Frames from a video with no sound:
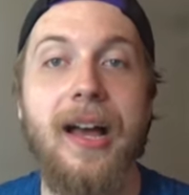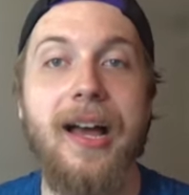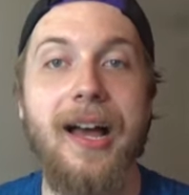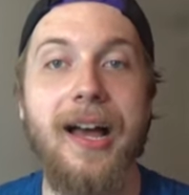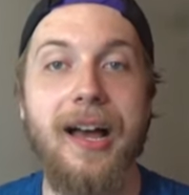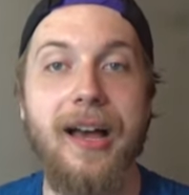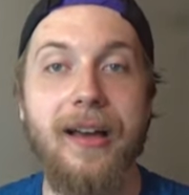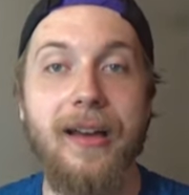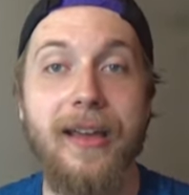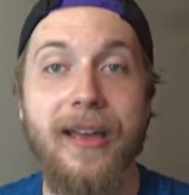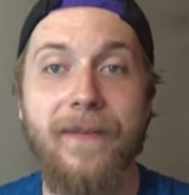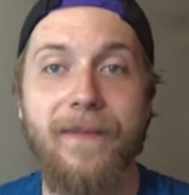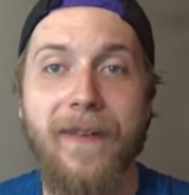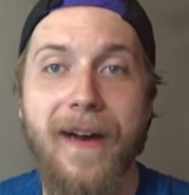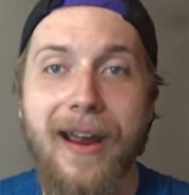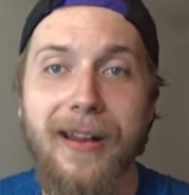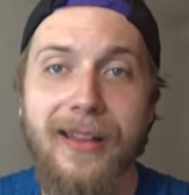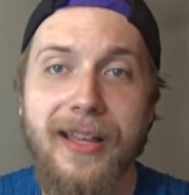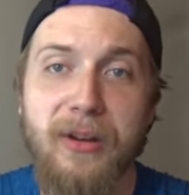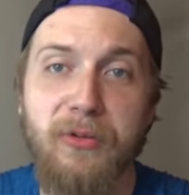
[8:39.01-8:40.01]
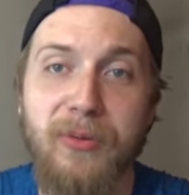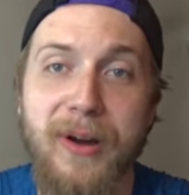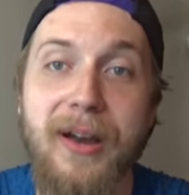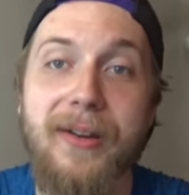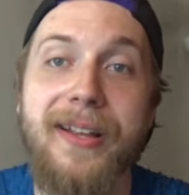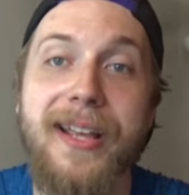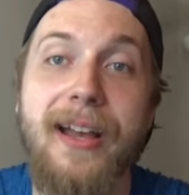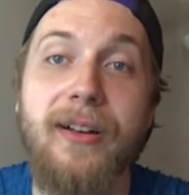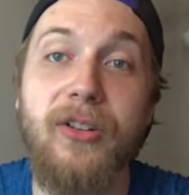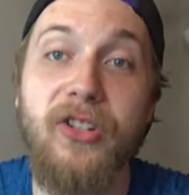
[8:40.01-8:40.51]
And finally,
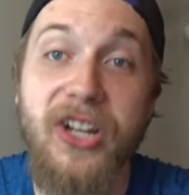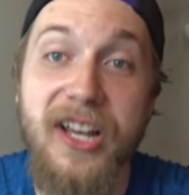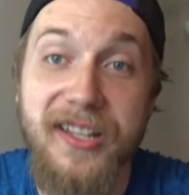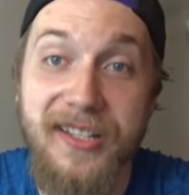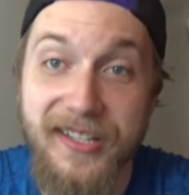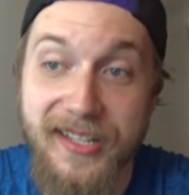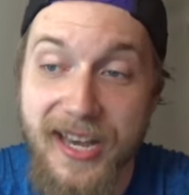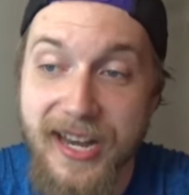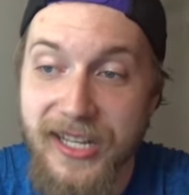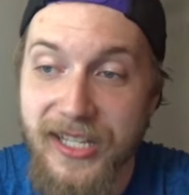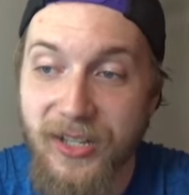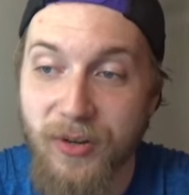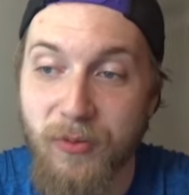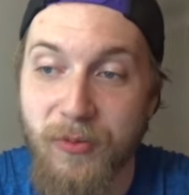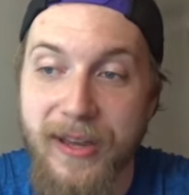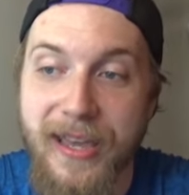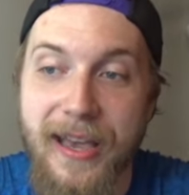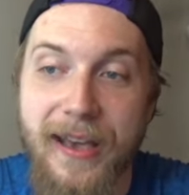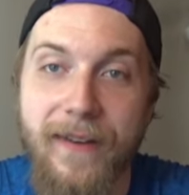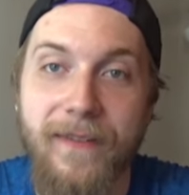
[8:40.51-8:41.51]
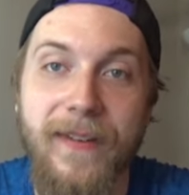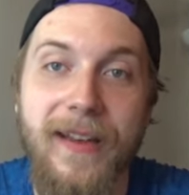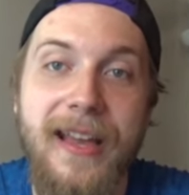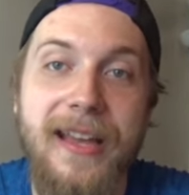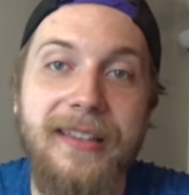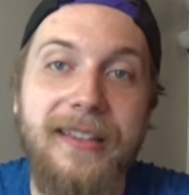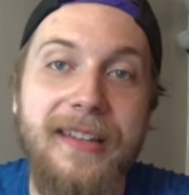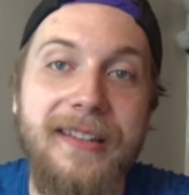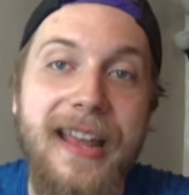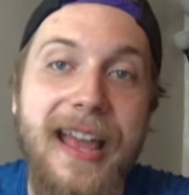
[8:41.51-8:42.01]
rounding out Gen 6, we have
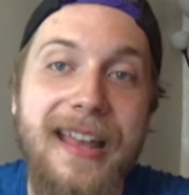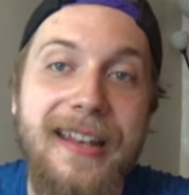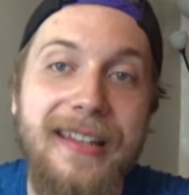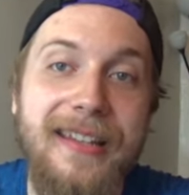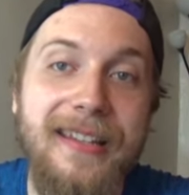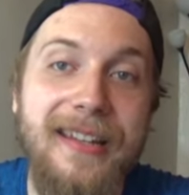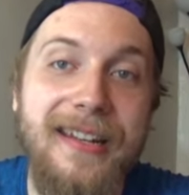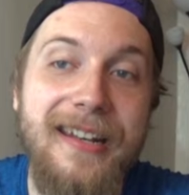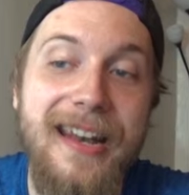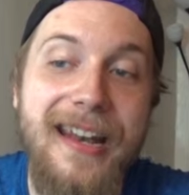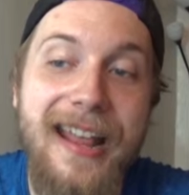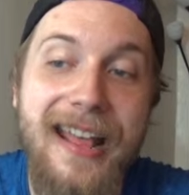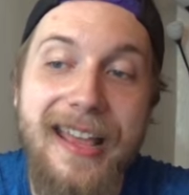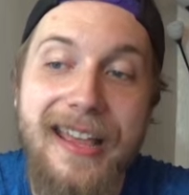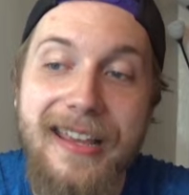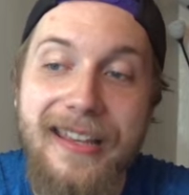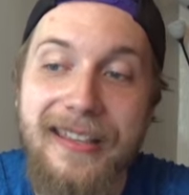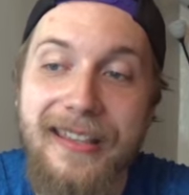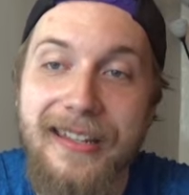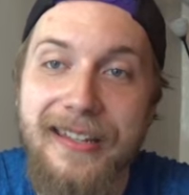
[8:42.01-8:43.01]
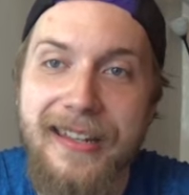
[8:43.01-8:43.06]
Danny